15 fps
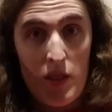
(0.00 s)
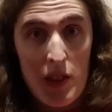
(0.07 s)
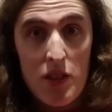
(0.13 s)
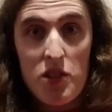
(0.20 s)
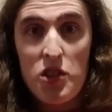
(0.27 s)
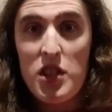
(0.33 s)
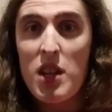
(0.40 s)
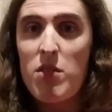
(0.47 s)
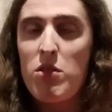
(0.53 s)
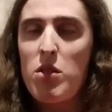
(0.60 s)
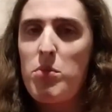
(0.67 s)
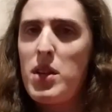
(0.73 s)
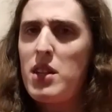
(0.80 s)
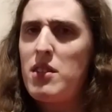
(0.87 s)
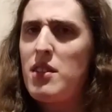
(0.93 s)
the general
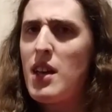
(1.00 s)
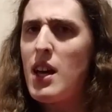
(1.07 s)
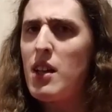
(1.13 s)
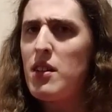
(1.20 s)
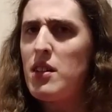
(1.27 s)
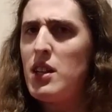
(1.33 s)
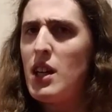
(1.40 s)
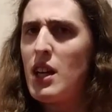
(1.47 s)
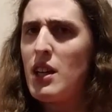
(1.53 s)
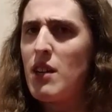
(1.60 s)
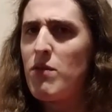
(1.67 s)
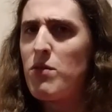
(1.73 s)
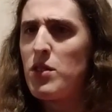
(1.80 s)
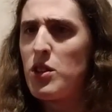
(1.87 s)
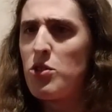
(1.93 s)
mentality I
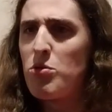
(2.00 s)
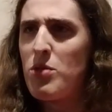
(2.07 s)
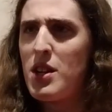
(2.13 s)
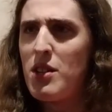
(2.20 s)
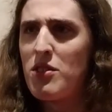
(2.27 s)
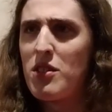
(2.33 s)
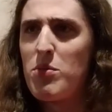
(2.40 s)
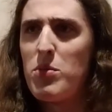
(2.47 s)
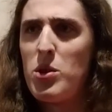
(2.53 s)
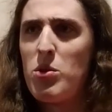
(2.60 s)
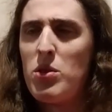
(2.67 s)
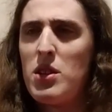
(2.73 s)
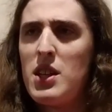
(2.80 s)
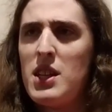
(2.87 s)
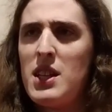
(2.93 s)
get from the trans
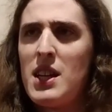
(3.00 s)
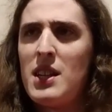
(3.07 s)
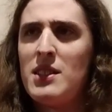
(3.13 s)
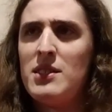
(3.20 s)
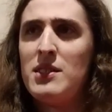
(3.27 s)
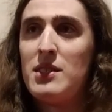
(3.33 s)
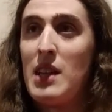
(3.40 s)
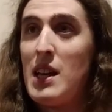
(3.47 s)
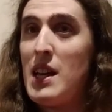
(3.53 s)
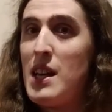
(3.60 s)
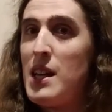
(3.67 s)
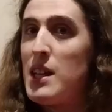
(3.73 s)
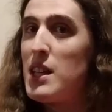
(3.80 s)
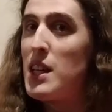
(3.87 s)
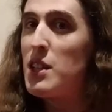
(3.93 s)
community is
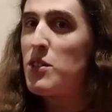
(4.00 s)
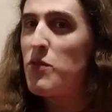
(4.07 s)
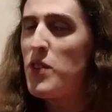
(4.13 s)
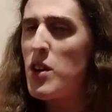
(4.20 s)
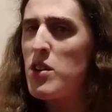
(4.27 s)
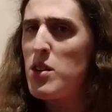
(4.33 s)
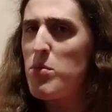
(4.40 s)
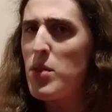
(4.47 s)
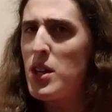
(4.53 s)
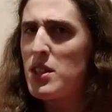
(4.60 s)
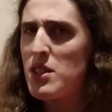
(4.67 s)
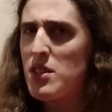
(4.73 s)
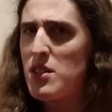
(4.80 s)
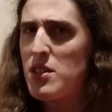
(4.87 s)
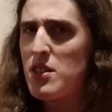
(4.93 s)
it's very
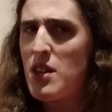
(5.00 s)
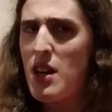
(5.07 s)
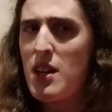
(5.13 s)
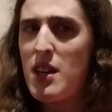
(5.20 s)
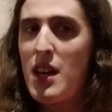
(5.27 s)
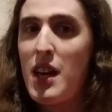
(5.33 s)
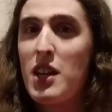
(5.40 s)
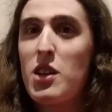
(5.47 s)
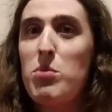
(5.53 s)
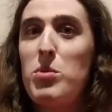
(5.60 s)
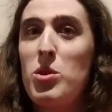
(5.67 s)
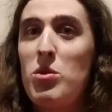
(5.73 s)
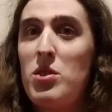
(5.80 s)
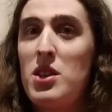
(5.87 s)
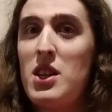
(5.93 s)
much a
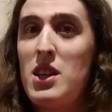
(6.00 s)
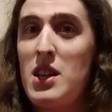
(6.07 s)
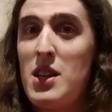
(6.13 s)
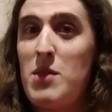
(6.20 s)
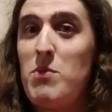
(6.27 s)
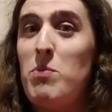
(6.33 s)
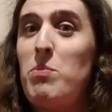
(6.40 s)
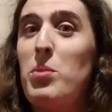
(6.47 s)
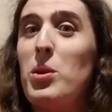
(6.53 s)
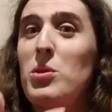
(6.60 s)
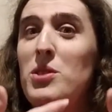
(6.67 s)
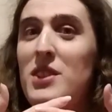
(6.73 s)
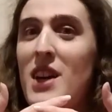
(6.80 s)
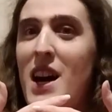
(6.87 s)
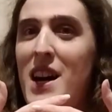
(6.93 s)
community
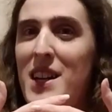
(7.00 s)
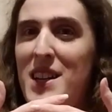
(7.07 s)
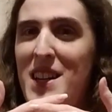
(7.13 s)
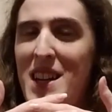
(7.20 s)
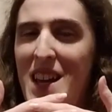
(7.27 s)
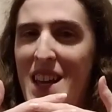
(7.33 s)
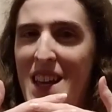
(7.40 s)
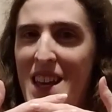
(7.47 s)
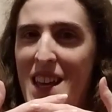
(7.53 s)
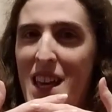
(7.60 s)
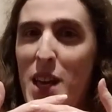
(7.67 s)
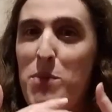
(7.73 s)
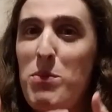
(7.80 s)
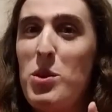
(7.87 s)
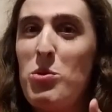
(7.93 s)
built on
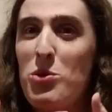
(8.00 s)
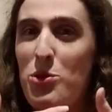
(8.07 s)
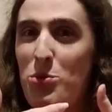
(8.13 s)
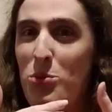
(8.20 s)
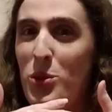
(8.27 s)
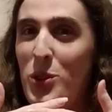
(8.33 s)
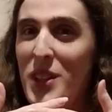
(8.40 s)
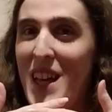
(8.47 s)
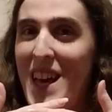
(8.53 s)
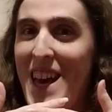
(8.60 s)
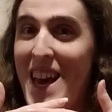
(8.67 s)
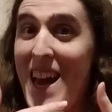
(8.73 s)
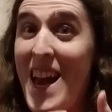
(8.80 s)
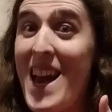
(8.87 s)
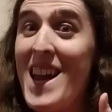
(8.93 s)
a mutual
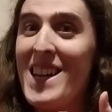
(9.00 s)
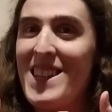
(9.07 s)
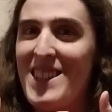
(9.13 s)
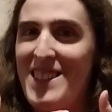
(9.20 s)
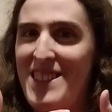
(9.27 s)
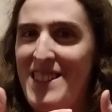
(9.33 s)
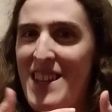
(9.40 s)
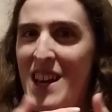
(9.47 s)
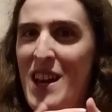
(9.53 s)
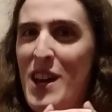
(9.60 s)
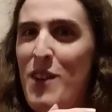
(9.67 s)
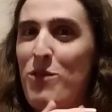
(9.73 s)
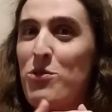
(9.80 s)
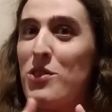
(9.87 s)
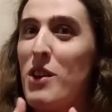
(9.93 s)
hate
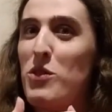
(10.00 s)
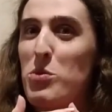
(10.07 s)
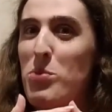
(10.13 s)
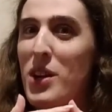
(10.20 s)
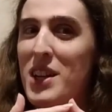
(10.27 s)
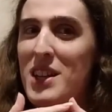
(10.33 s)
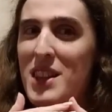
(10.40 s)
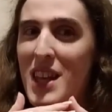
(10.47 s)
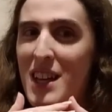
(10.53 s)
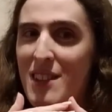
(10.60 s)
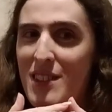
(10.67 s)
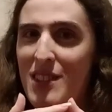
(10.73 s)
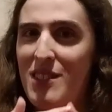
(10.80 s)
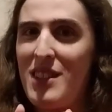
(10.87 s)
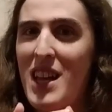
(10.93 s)
for everybody
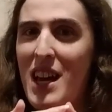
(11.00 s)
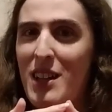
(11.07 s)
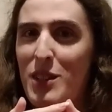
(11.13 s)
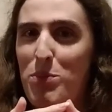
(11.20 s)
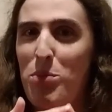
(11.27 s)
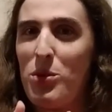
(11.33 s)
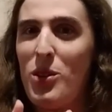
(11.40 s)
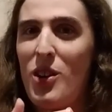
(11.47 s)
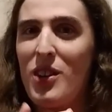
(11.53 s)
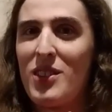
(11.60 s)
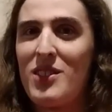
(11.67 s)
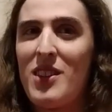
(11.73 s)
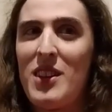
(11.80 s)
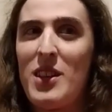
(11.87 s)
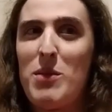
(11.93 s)
that does not belong
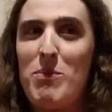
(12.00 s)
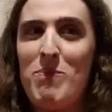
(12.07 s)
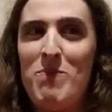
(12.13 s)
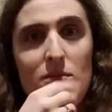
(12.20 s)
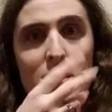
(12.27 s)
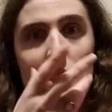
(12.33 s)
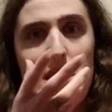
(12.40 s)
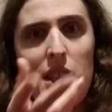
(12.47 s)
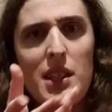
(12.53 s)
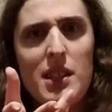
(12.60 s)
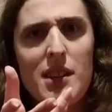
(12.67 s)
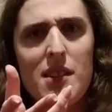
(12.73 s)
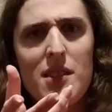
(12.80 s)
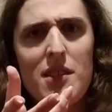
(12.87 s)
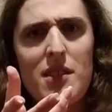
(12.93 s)
to them. And yet
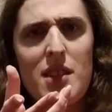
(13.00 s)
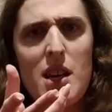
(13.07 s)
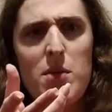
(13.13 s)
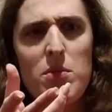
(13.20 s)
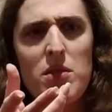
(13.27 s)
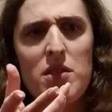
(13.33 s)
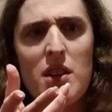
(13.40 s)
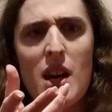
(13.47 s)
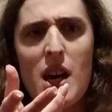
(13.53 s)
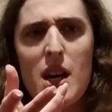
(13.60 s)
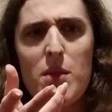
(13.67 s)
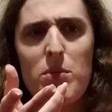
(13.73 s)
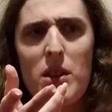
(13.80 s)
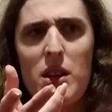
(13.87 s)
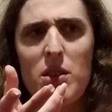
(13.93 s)
at the same
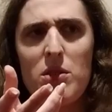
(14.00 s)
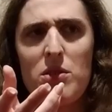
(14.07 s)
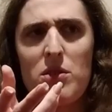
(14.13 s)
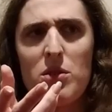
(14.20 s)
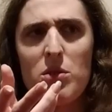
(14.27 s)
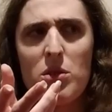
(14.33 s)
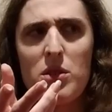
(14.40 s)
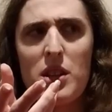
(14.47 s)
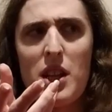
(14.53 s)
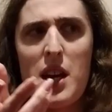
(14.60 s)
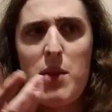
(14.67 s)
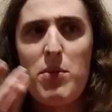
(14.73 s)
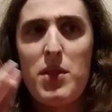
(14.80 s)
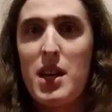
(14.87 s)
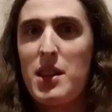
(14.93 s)
time, they also
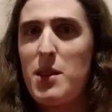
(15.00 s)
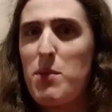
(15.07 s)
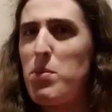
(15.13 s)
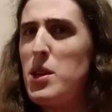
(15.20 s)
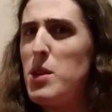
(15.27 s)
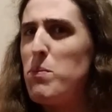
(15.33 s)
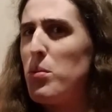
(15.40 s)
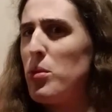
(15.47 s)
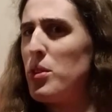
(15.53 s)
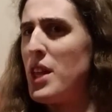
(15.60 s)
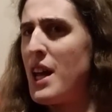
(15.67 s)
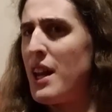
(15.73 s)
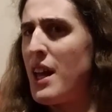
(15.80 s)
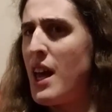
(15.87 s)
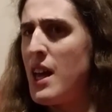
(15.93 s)
claim that the people
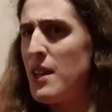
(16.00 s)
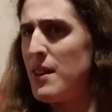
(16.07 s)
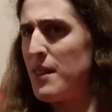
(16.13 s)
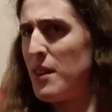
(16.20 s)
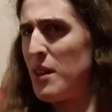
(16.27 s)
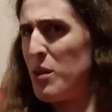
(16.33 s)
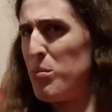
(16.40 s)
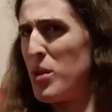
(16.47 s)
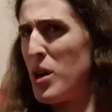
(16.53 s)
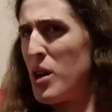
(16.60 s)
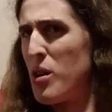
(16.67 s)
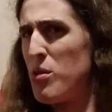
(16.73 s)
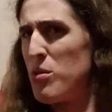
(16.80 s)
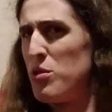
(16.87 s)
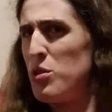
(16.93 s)
that hate them
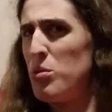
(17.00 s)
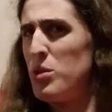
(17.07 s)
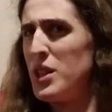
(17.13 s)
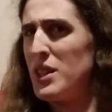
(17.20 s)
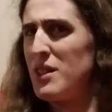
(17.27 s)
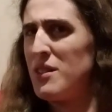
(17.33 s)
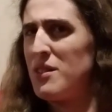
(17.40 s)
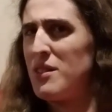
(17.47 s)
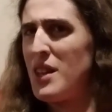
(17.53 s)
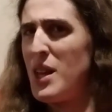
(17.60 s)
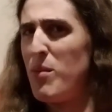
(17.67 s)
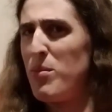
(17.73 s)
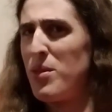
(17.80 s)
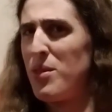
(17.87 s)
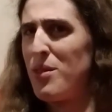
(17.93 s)
are doing the
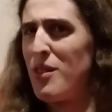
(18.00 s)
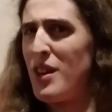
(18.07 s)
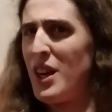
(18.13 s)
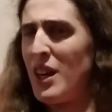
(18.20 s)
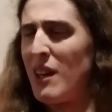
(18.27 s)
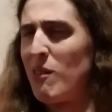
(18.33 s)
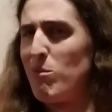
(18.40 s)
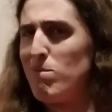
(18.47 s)
same thing.